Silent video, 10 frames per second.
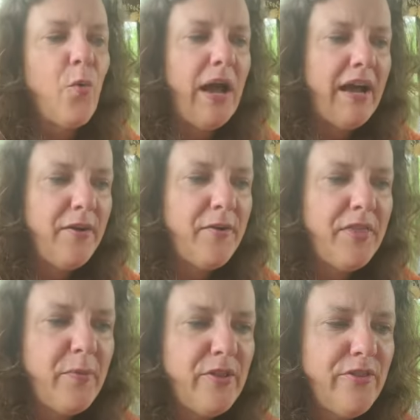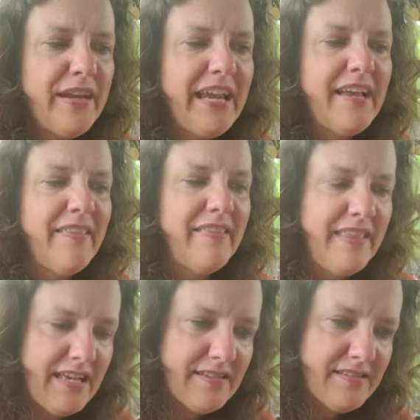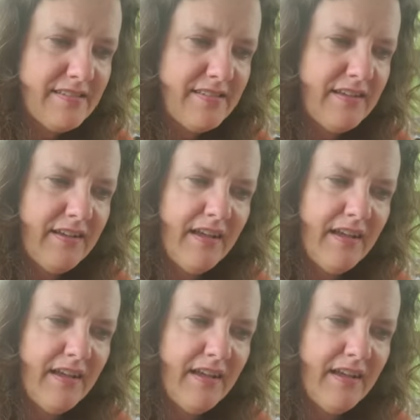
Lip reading: While they were looking at this,